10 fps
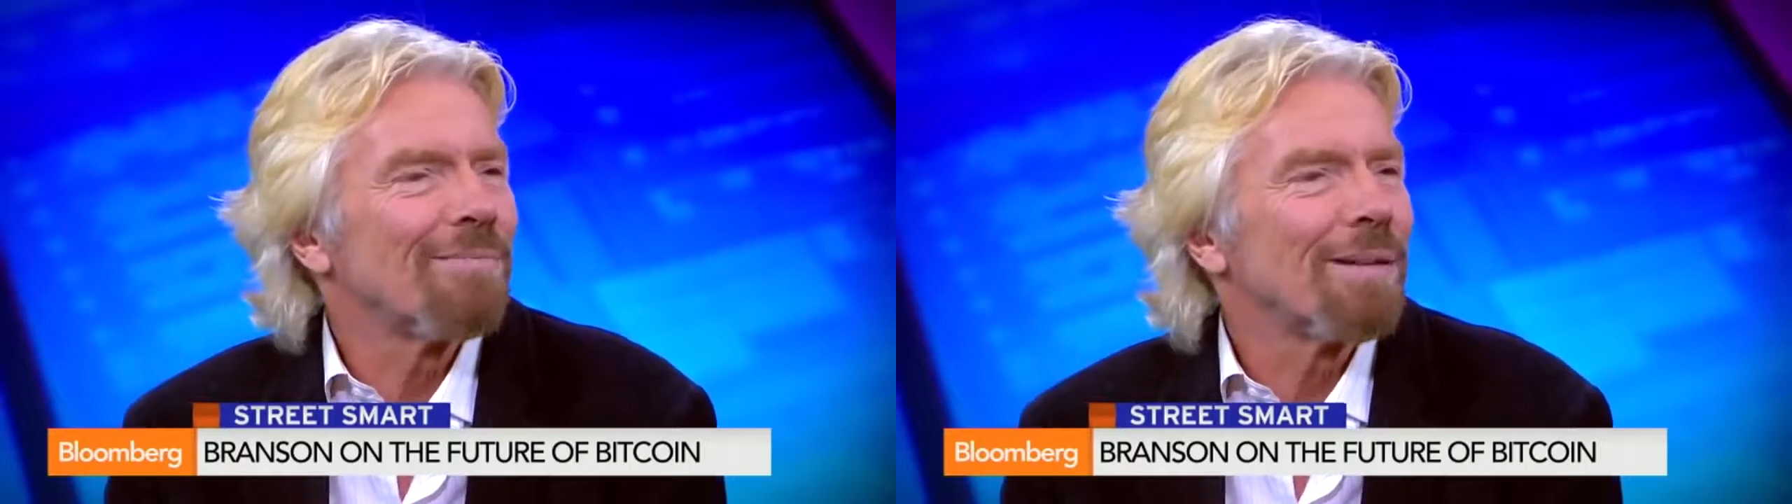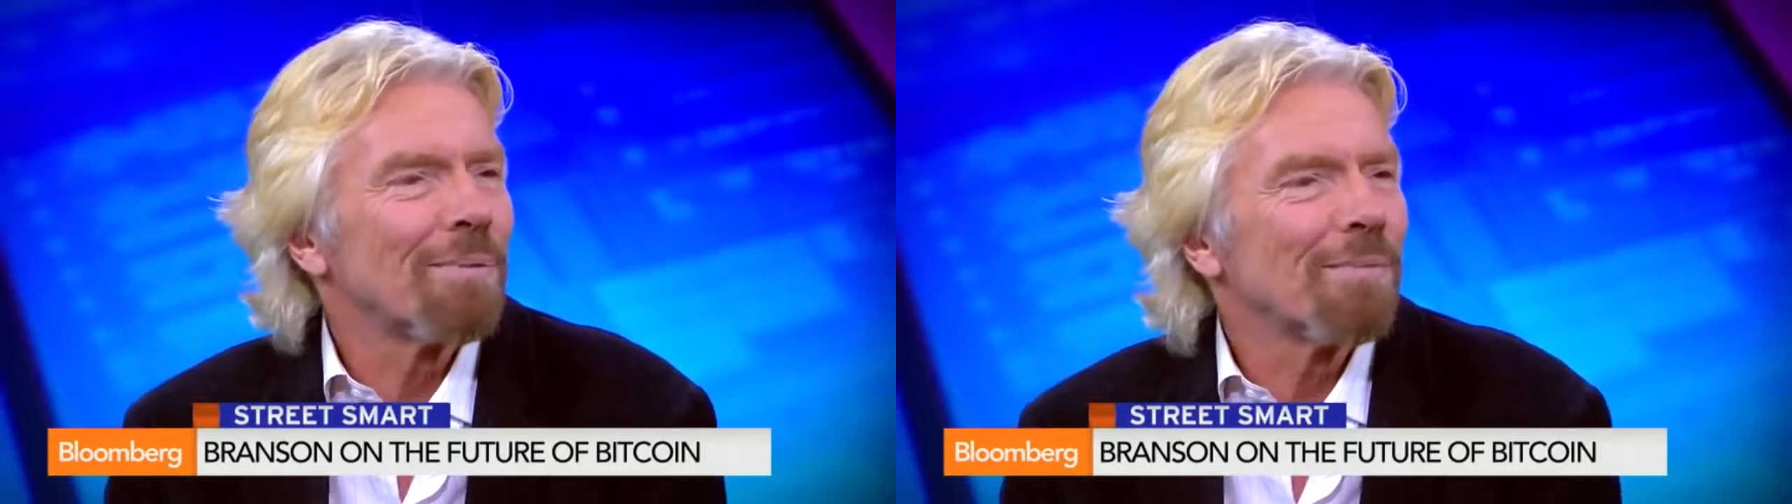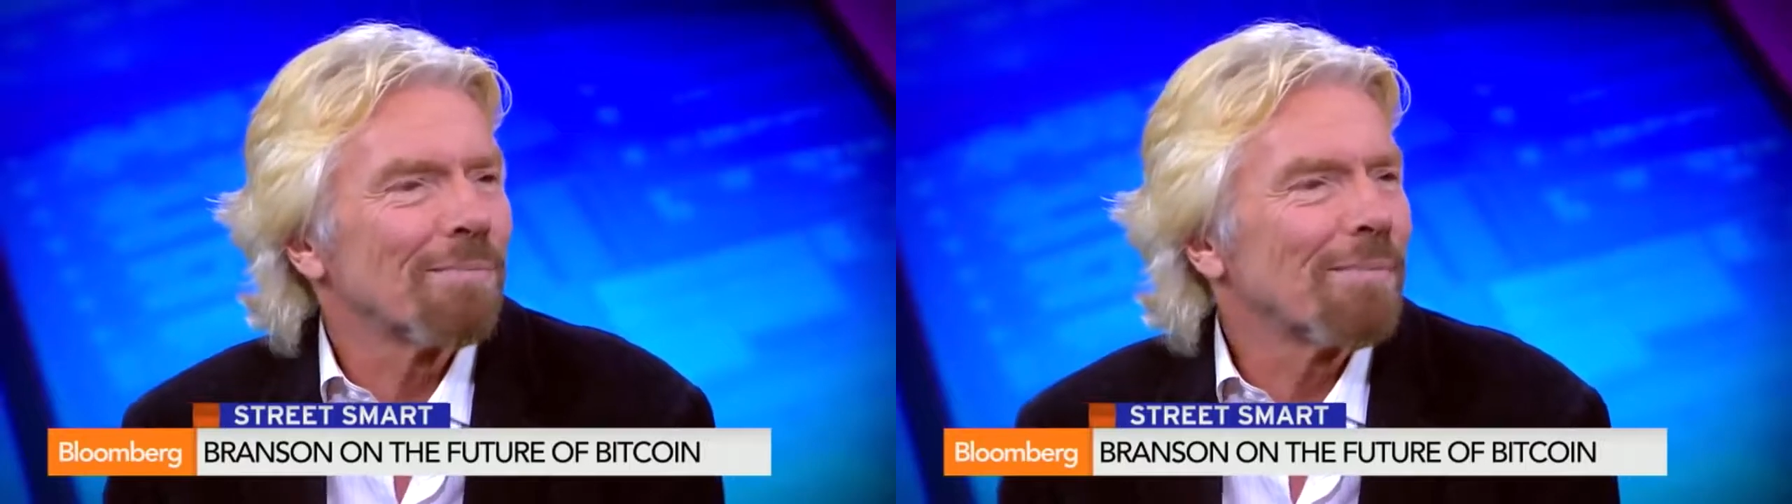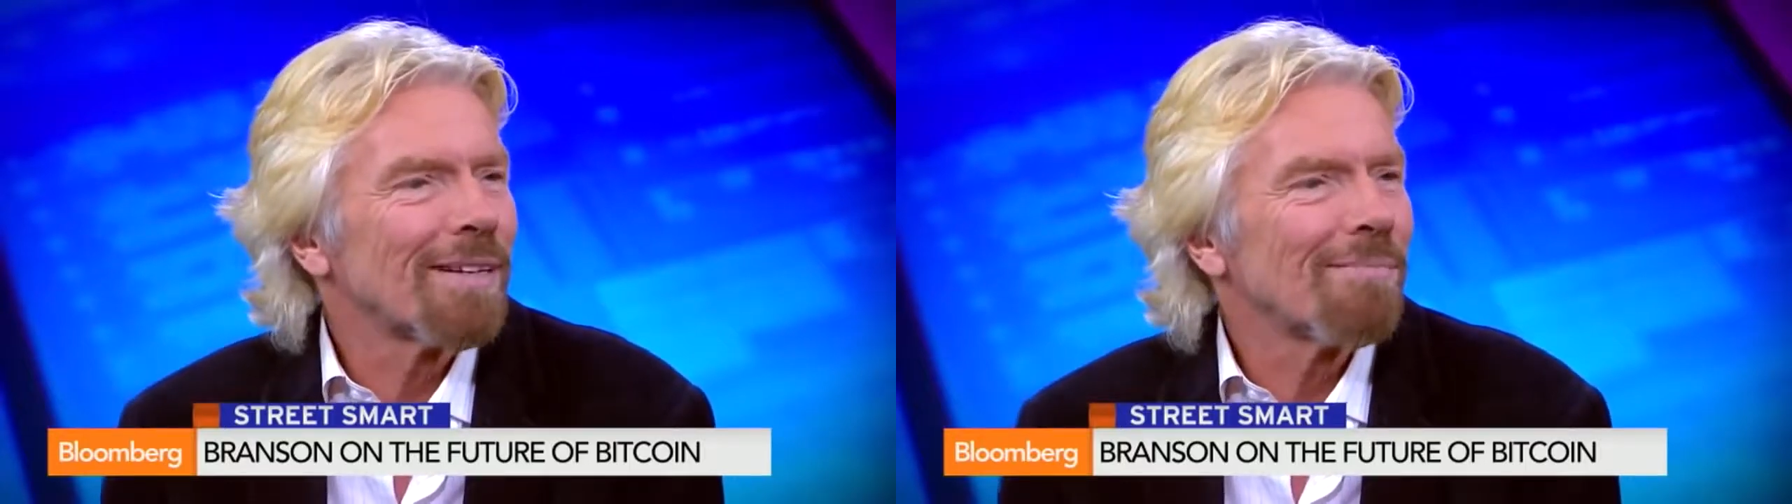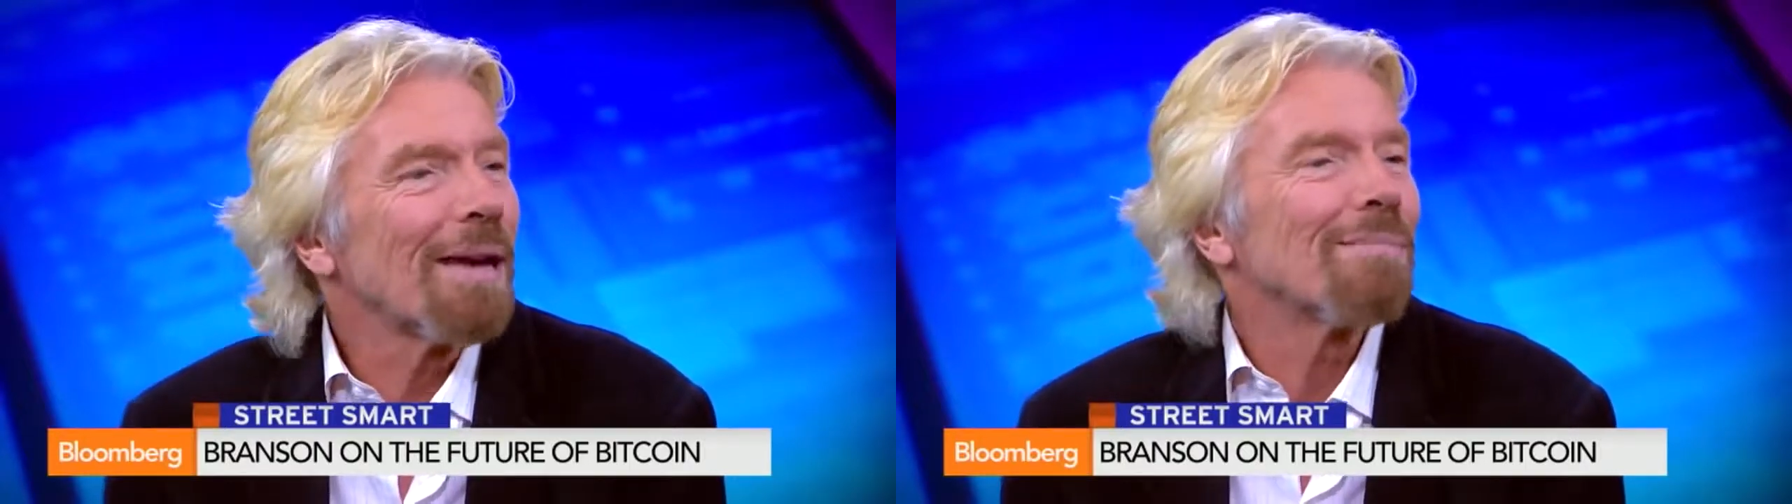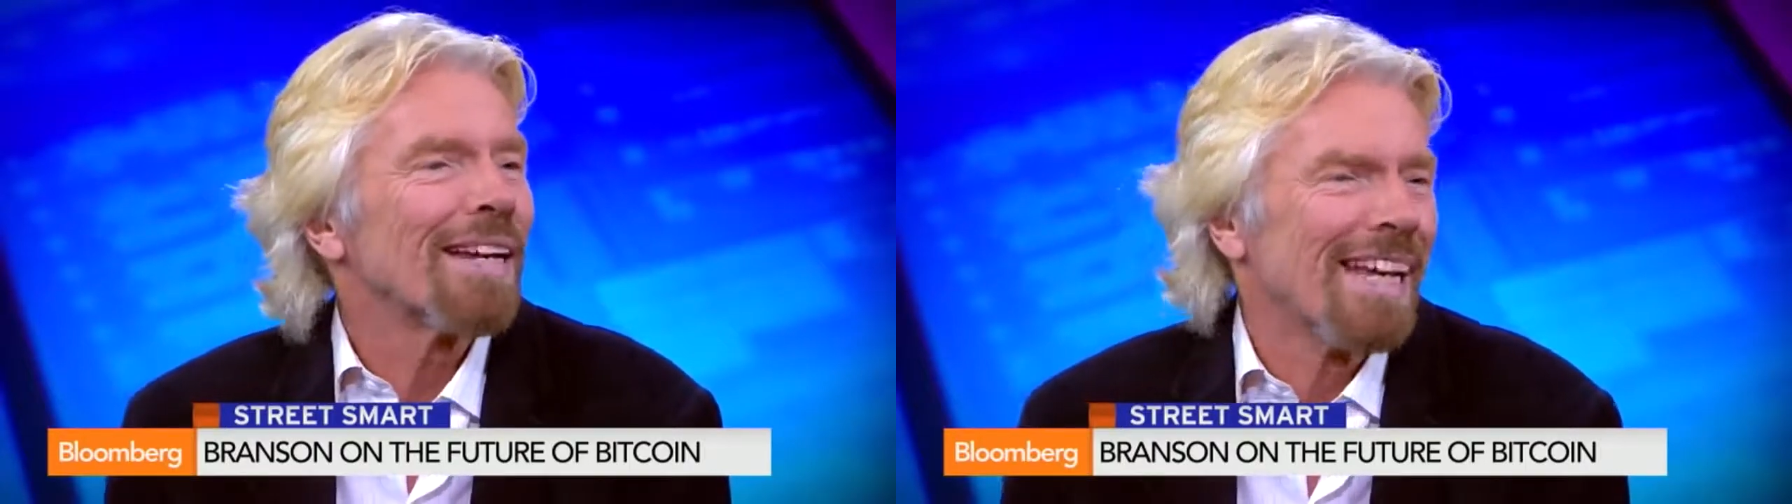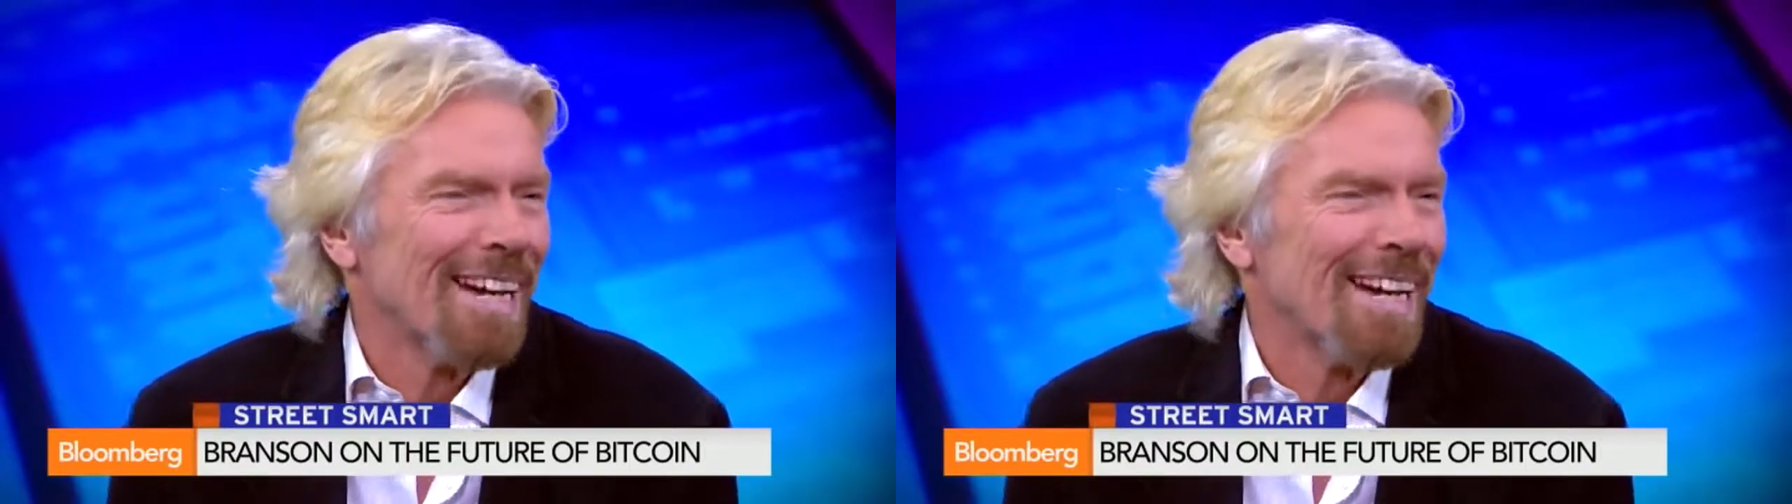people can make money